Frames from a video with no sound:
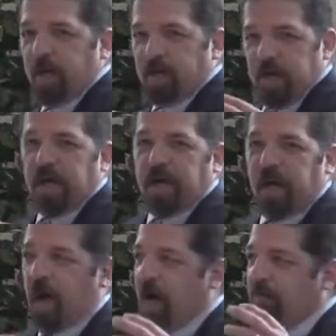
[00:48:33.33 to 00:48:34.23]

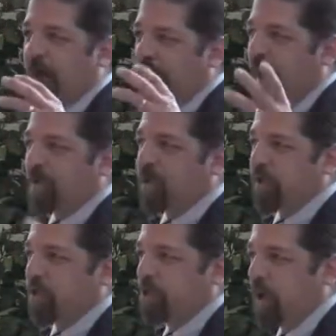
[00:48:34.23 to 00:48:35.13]
thinking of that
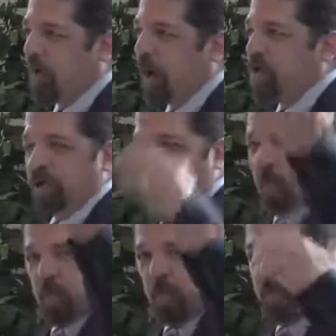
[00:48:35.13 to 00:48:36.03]
Exodus generation. If
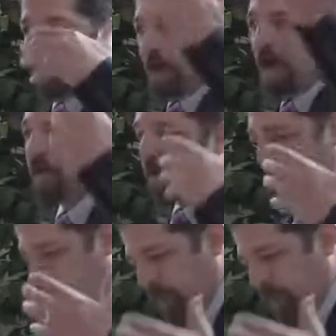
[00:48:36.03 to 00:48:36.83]
you read the context